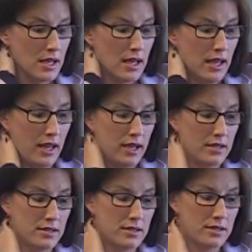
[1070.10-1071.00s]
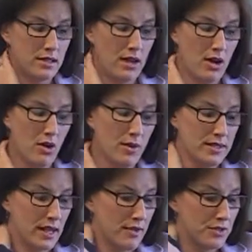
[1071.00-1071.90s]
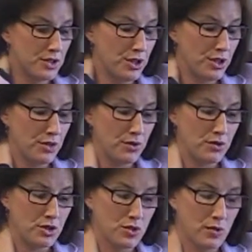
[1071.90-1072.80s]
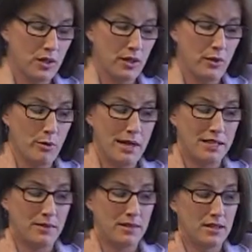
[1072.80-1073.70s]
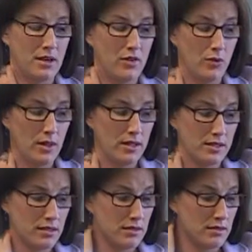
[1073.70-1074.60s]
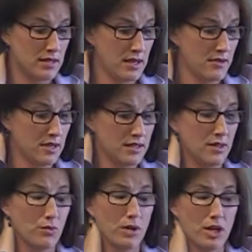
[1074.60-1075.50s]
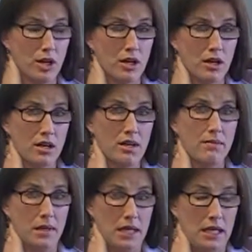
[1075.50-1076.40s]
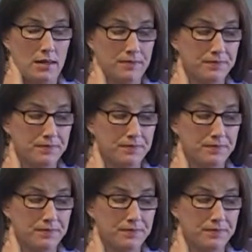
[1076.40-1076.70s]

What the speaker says: and I always have to just really remind myself what soundness and rigor mean.